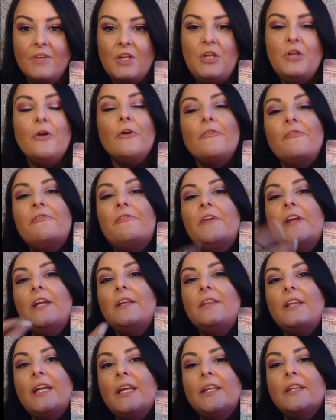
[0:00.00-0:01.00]
You're
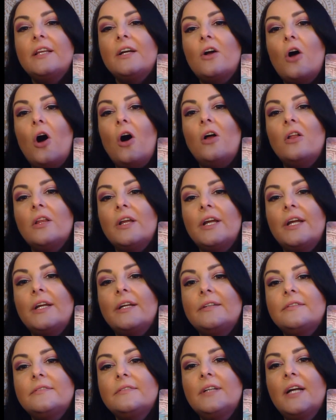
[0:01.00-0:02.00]
feeling the
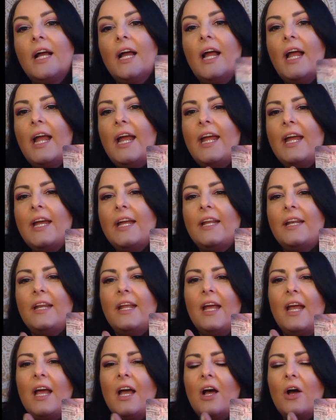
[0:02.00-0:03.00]
calling.
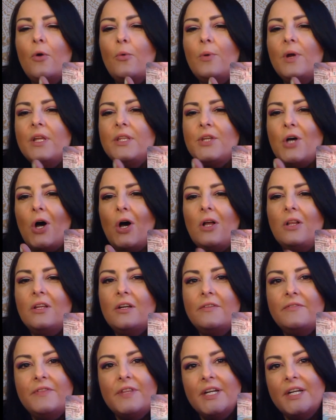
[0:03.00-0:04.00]
And with all
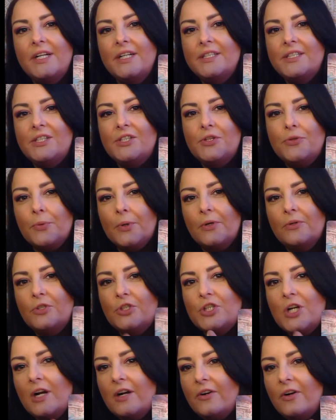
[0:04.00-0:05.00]
of this
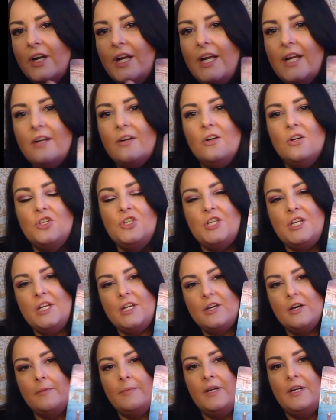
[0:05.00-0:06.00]
throat chakra energy
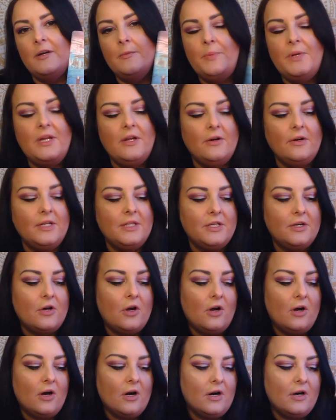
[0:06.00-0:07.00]
coming up here in the
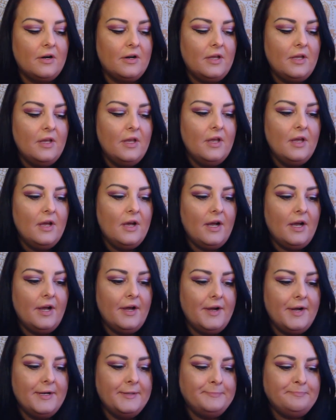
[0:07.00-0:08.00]
card,
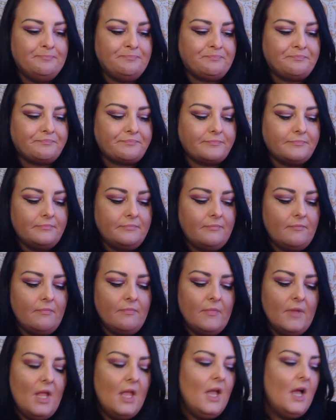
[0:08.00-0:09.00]
um,
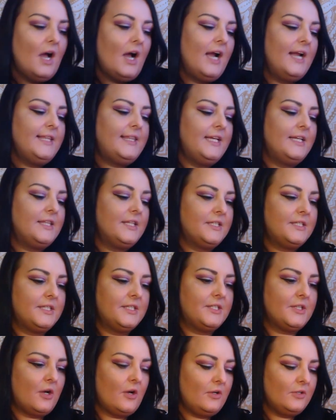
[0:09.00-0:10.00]
I think this
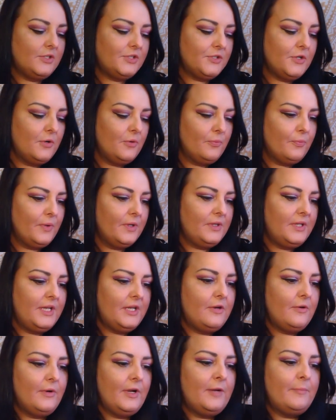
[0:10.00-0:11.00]
is also really
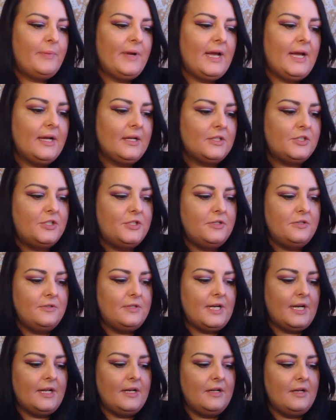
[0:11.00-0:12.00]
going back to
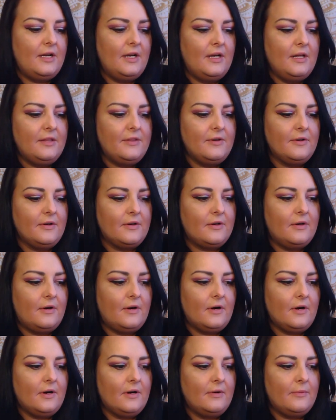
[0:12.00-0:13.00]
that other
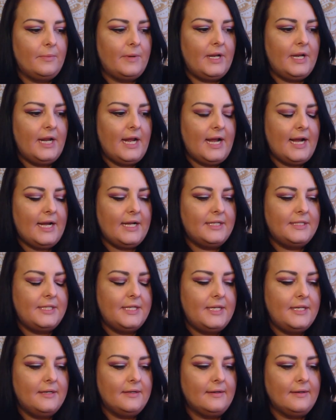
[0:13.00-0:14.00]
card we had
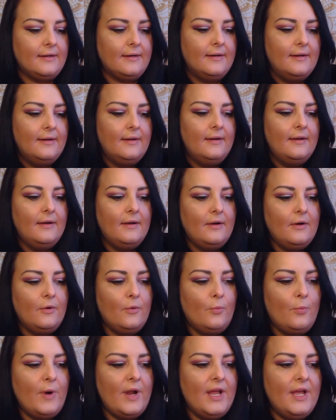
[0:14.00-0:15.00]
here
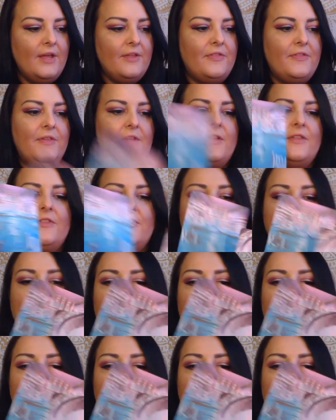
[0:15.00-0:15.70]
with the